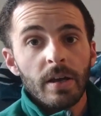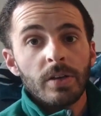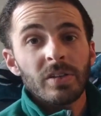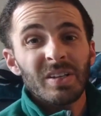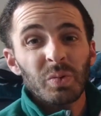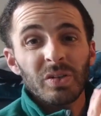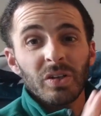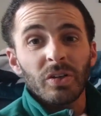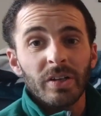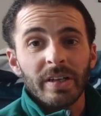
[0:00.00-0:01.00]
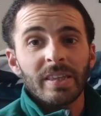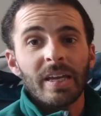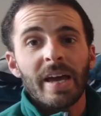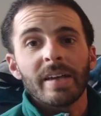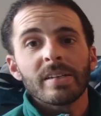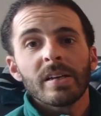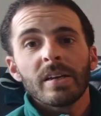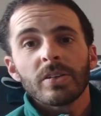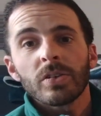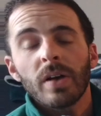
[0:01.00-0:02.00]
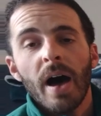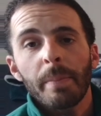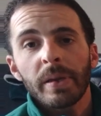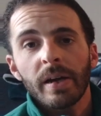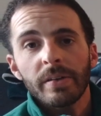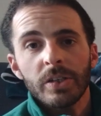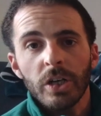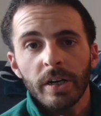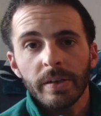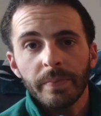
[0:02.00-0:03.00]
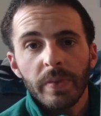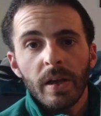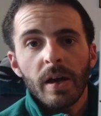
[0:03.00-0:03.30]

So that's what it's going to look like at the end. So copy down the chart.